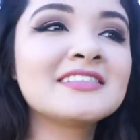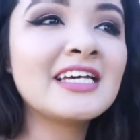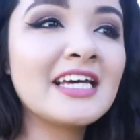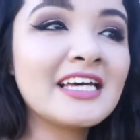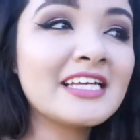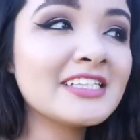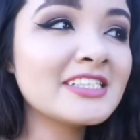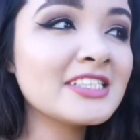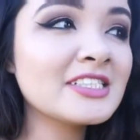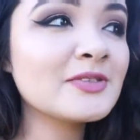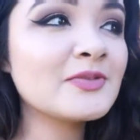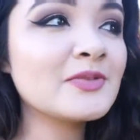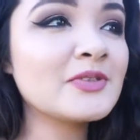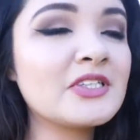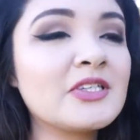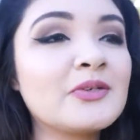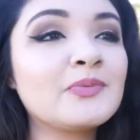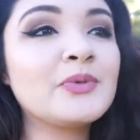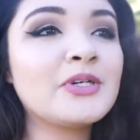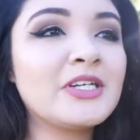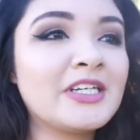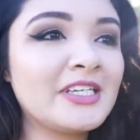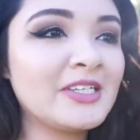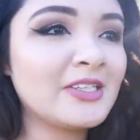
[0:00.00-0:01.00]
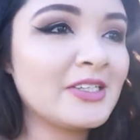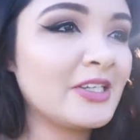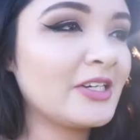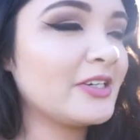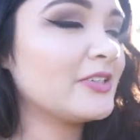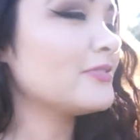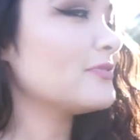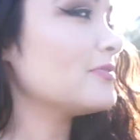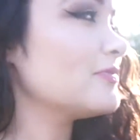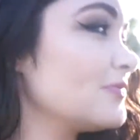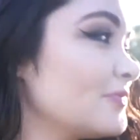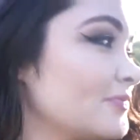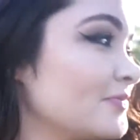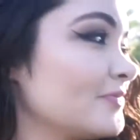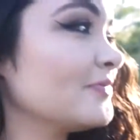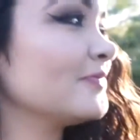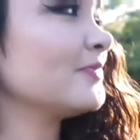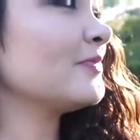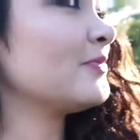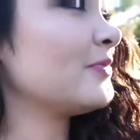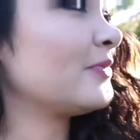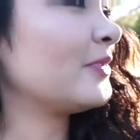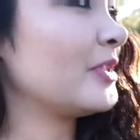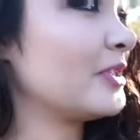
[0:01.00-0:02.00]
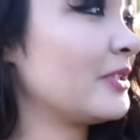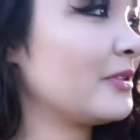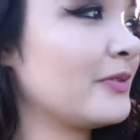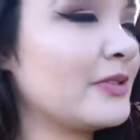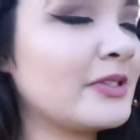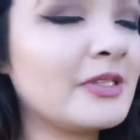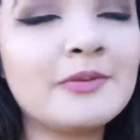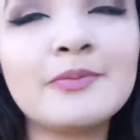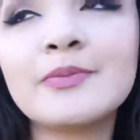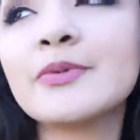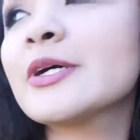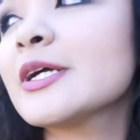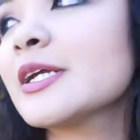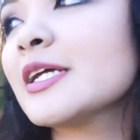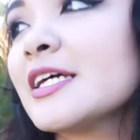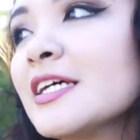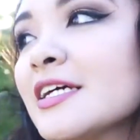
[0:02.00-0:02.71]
it looks really pretty though. Really, really pretty.